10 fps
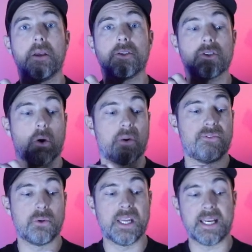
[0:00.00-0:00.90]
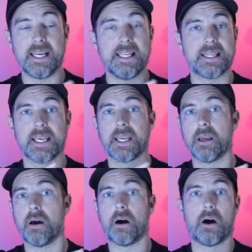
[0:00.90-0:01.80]
So if you get
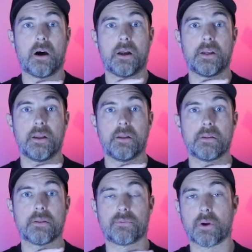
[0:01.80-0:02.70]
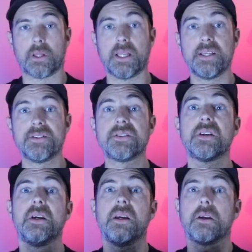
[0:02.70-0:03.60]
anything on the front lens,
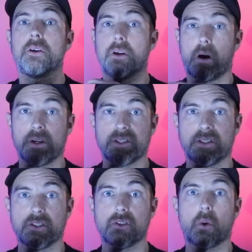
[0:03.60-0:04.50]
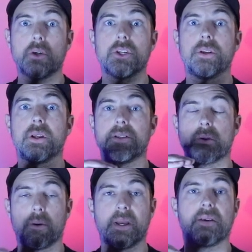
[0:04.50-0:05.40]
could cause a distortion and it's
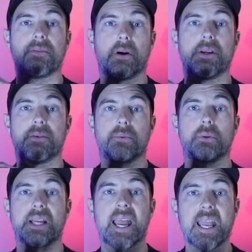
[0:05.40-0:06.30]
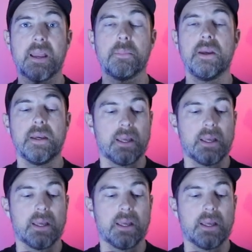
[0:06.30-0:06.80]
going to make it very difficult to aim.